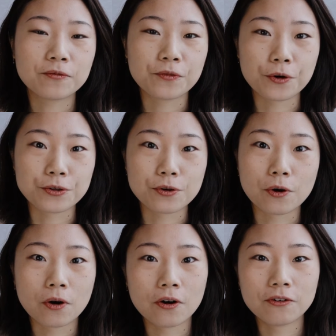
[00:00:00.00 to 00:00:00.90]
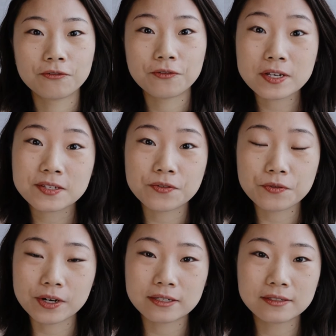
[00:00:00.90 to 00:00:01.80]
for your first few
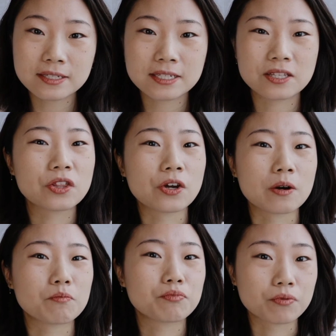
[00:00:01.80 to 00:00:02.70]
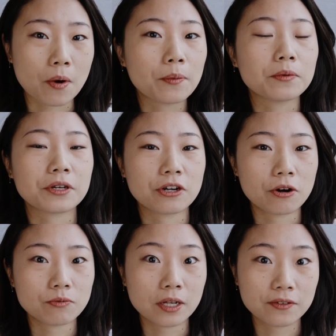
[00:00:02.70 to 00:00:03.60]
rounds, they are probably
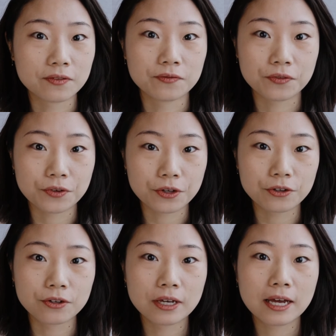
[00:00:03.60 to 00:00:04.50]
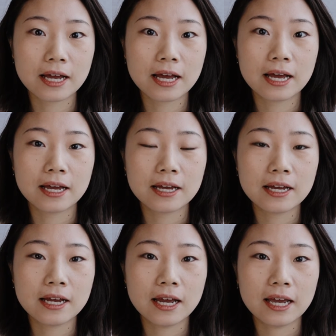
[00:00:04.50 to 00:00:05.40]
not relevant for you.
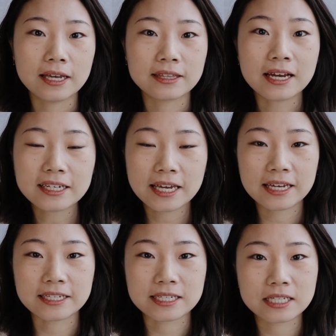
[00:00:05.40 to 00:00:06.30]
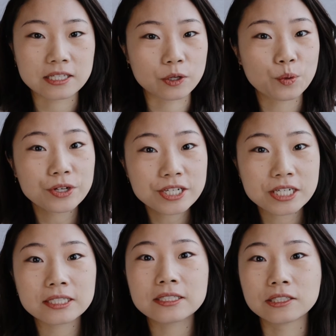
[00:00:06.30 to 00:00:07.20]
In that case, the
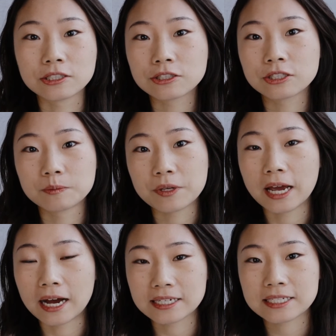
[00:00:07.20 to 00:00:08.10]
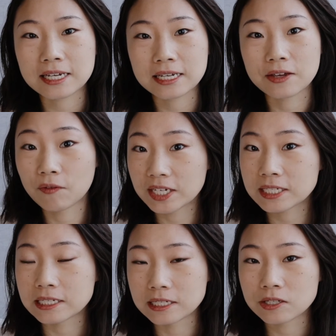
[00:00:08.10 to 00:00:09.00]
question you should be asking
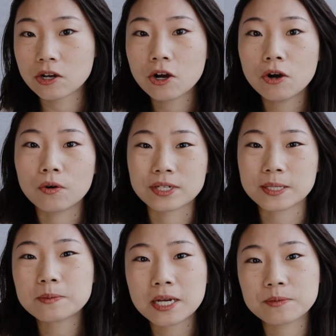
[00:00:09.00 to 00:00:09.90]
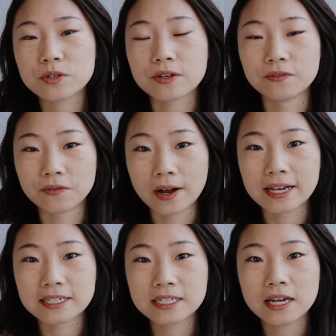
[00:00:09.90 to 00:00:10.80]
investors, or sometimes you can
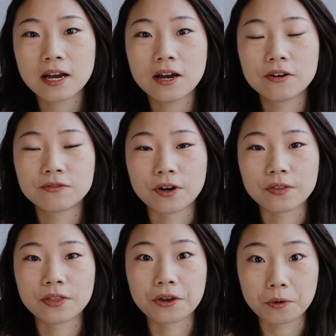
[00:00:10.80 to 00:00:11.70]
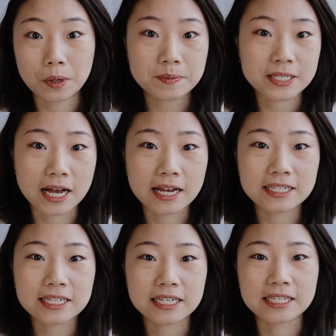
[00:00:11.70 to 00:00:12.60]
find from their
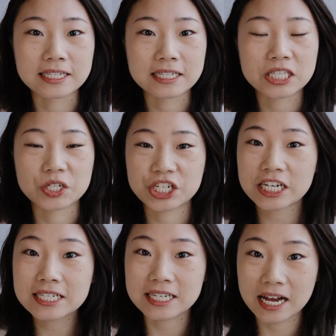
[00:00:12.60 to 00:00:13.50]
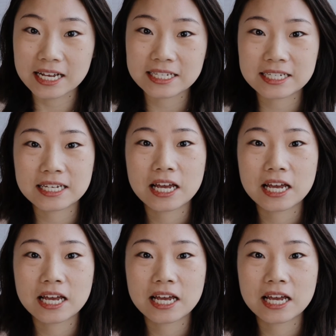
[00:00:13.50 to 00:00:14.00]
website, is their check size.